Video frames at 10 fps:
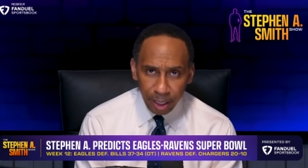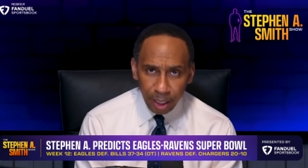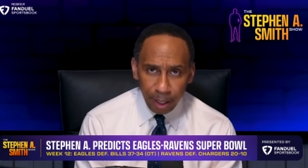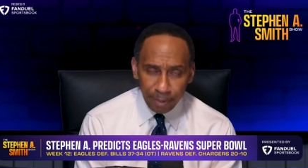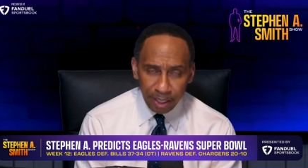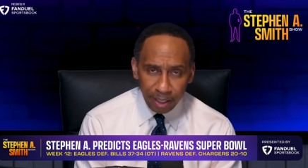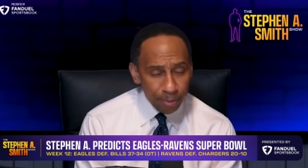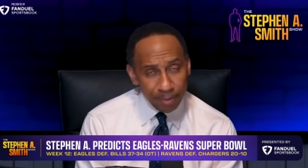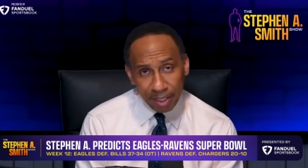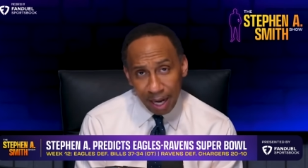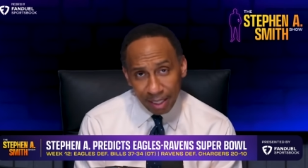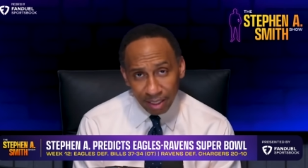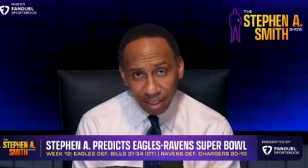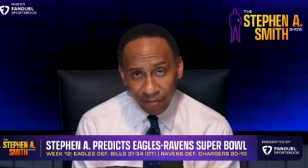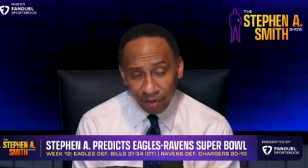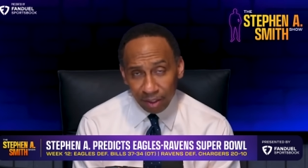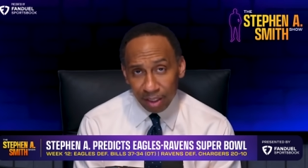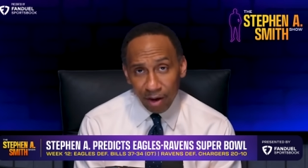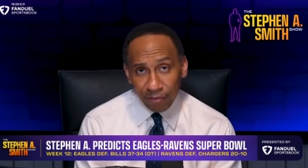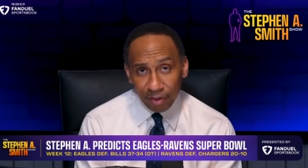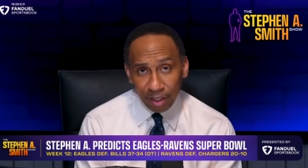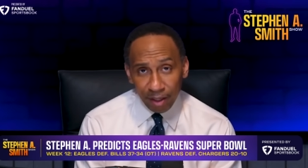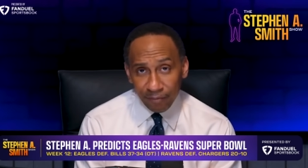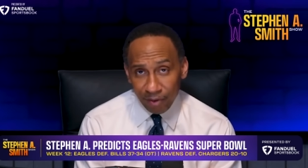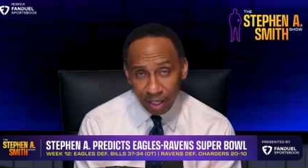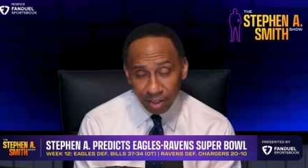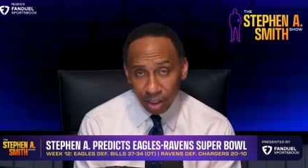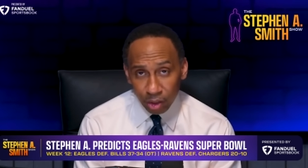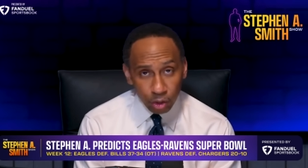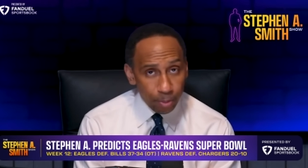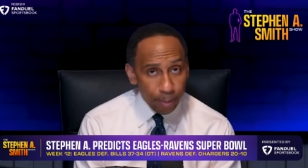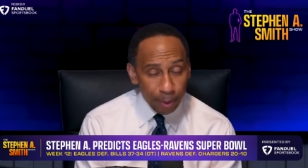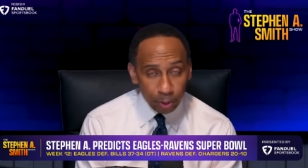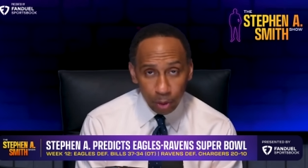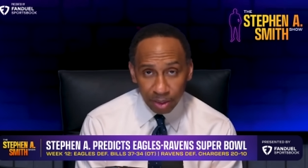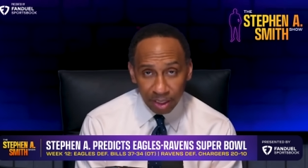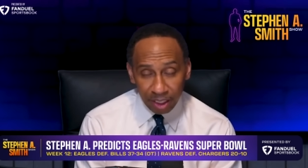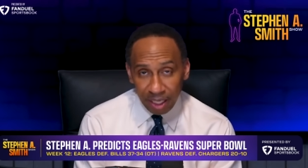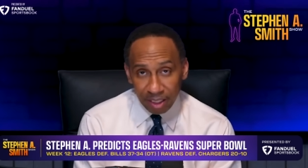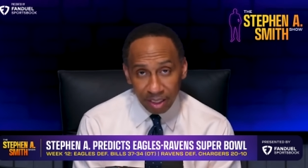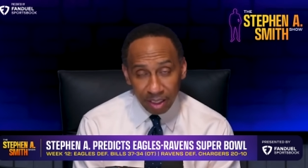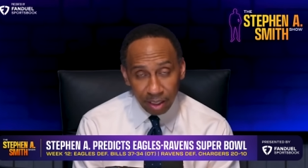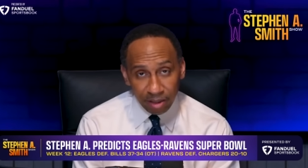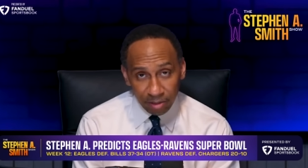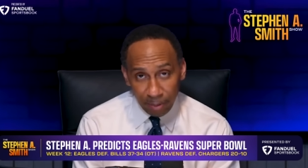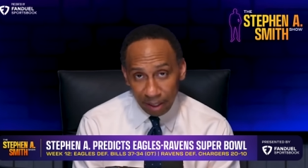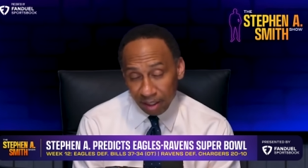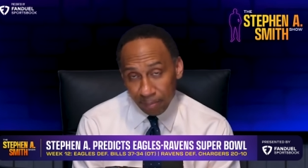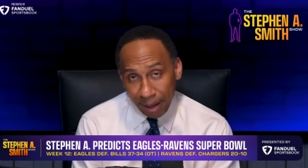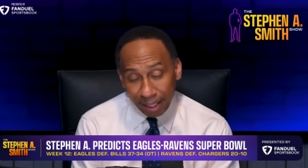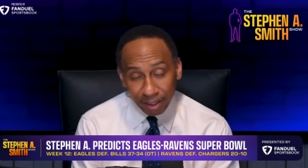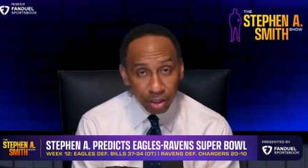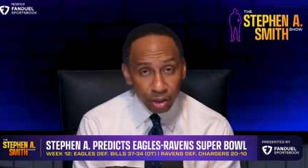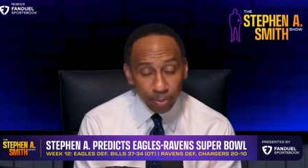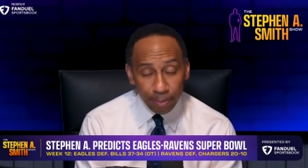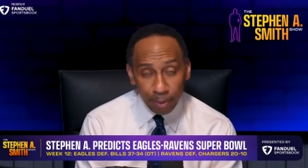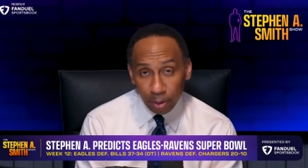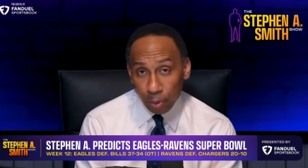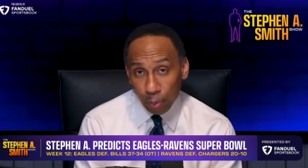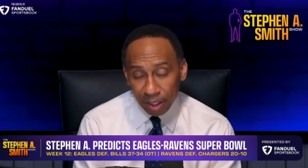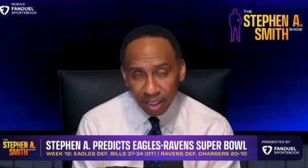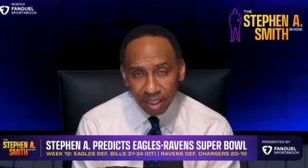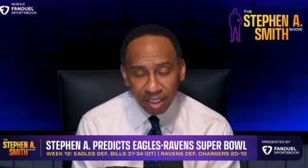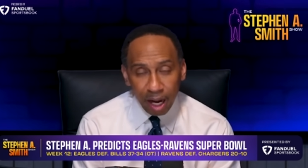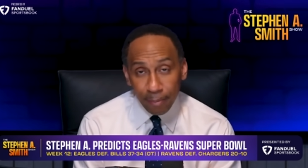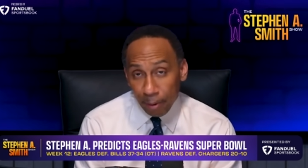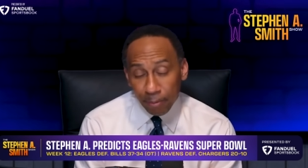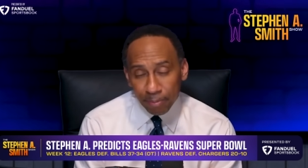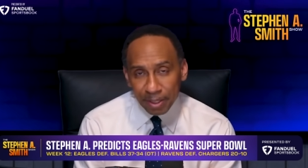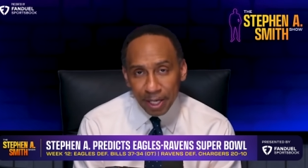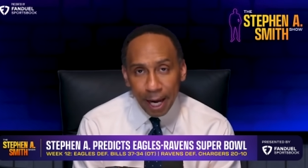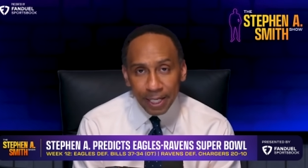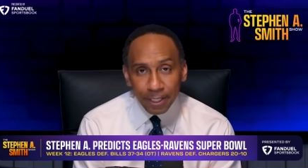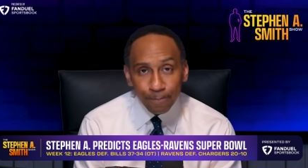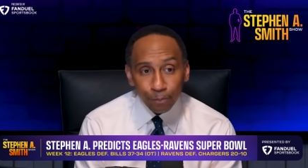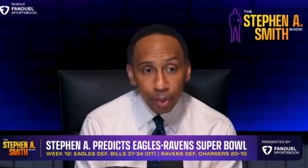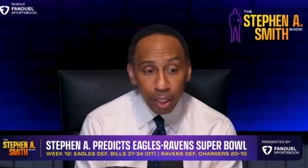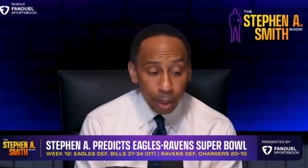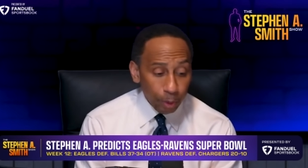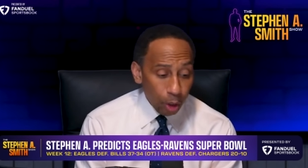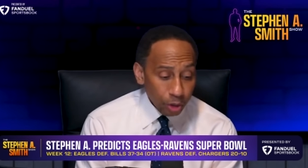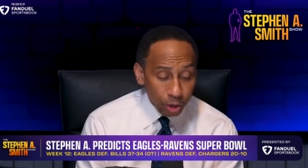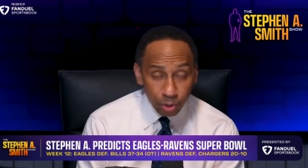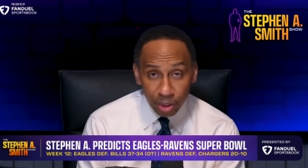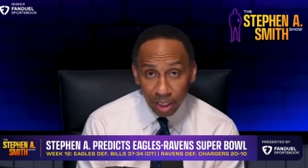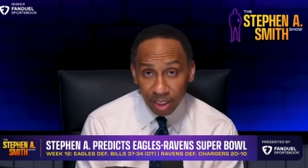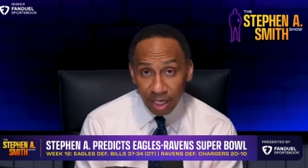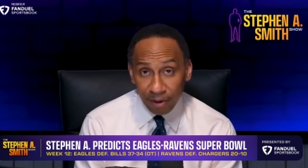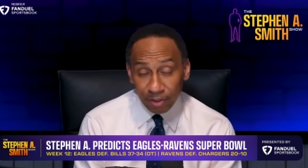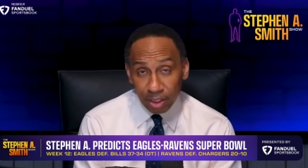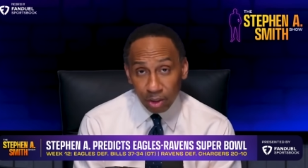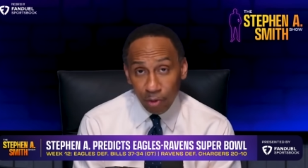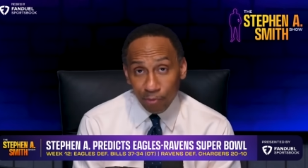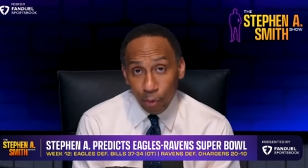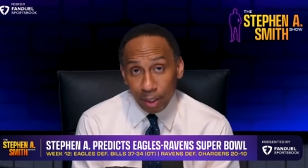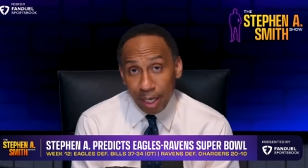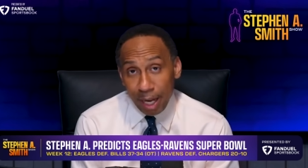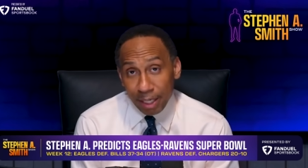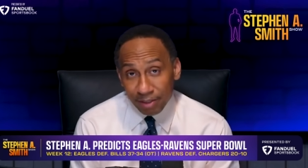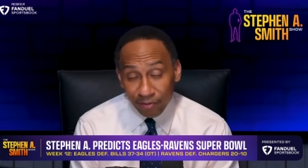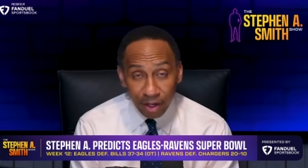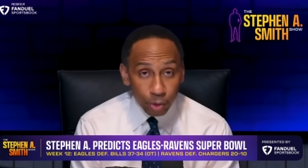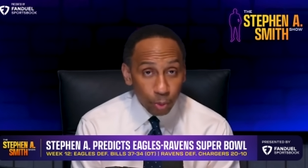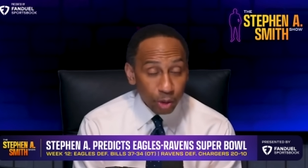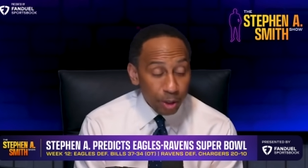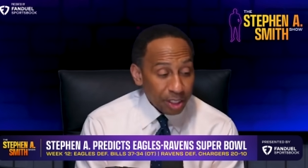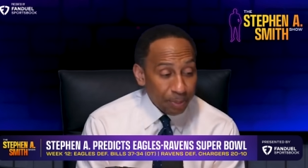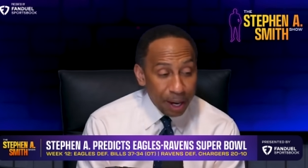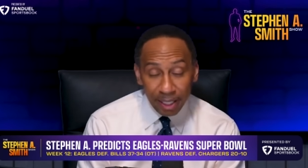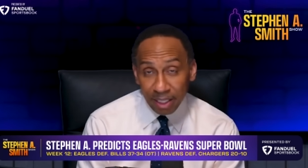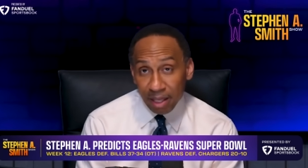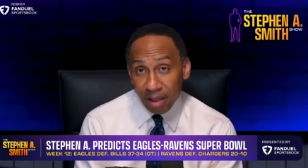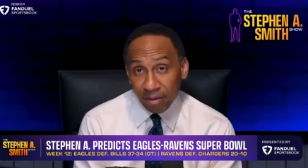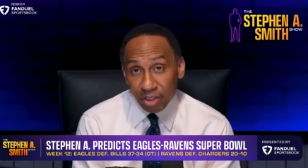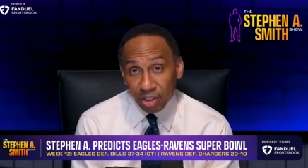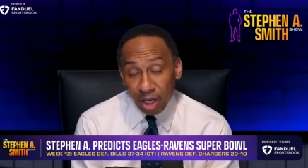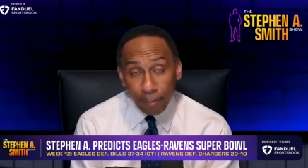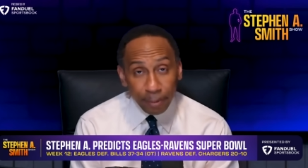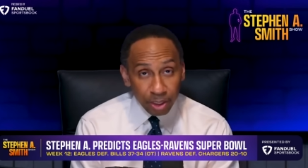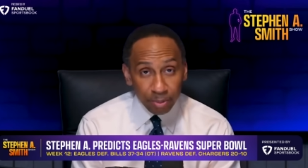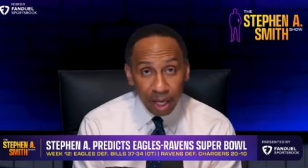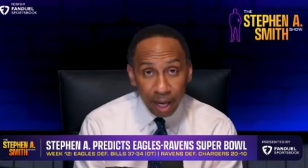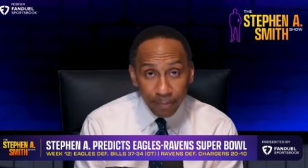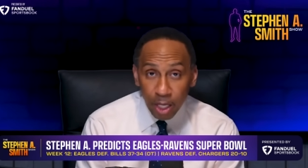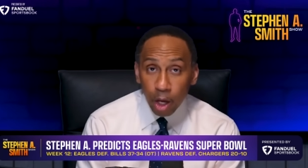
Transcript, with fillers: I mean, it would be nice to see Philadelphia avenge their Super Bowl loss to the Kansas City Chiefs by getting back to the Super Bowl and winning this time. That would be nice. It would also see the San Francisco 49ers avenge what transpired in the NFC Championship game